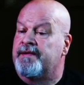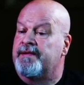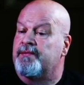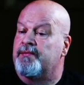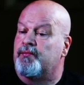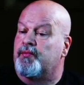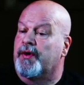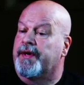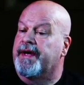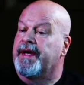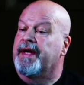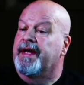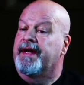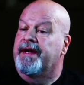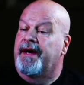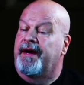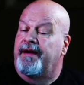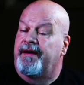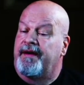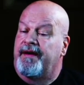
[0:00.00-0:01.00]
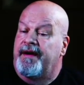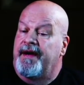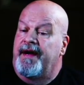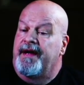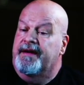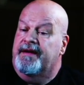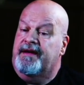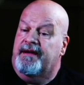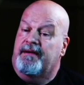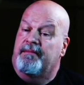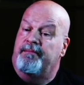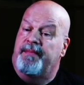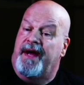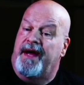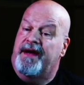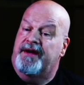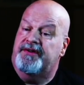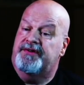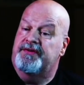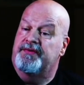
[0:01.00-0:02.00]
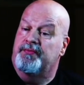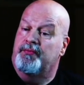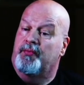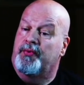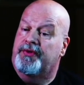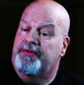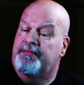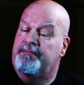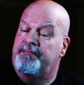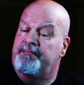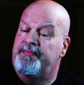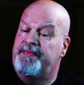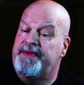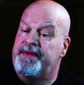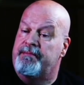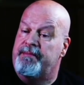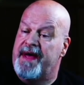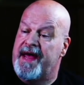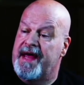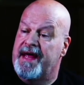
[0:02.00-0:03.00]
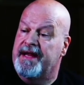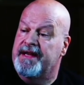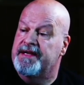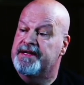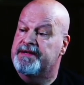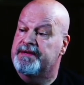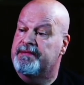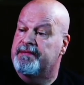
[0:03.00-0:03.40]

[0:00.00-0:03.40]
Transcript: working at Compassion with the bands,